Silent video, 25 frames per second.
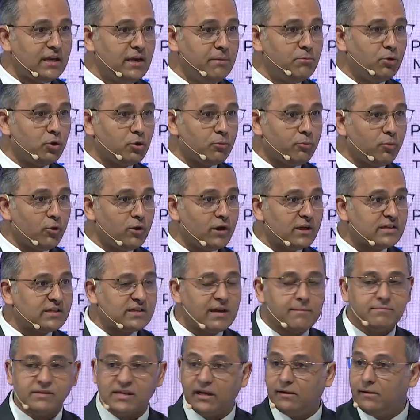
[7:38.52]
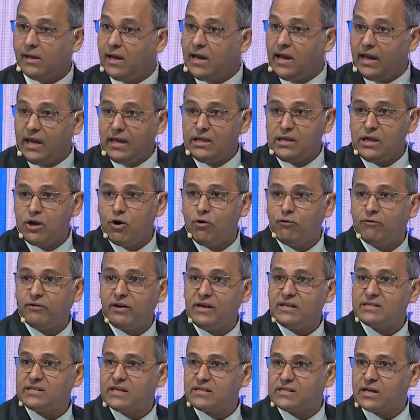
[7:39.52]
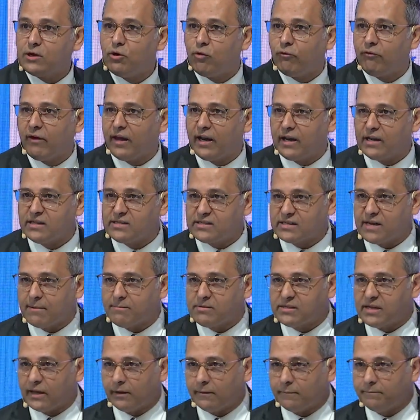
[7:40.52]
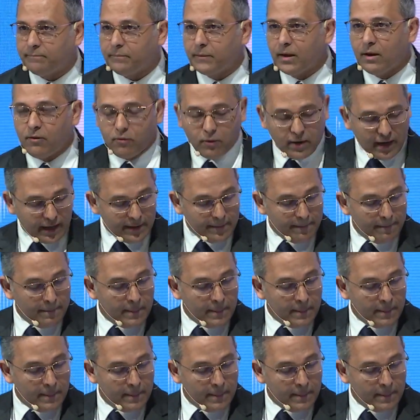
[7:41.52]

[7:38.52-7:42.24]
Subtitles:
a hematopoietic stem cell. In the ovaries, it's an ovarian stem cell, right?